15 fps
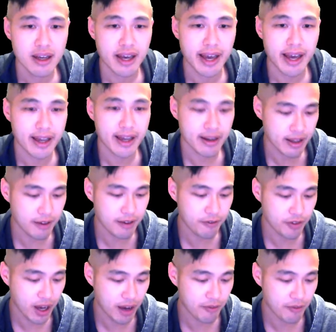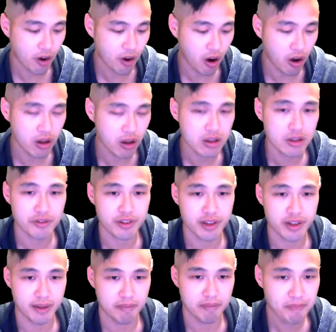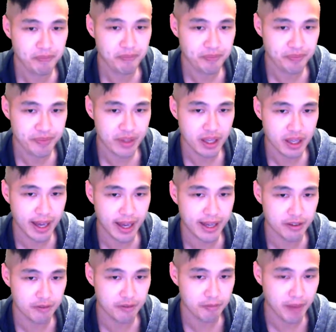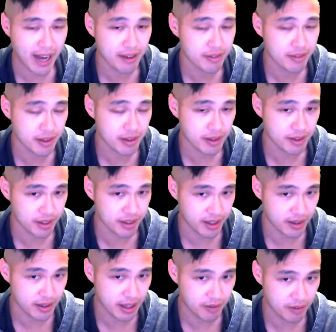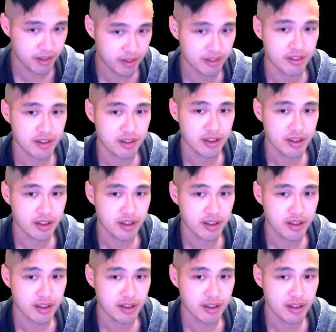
and if you have all of them and you've maxed the skill levels,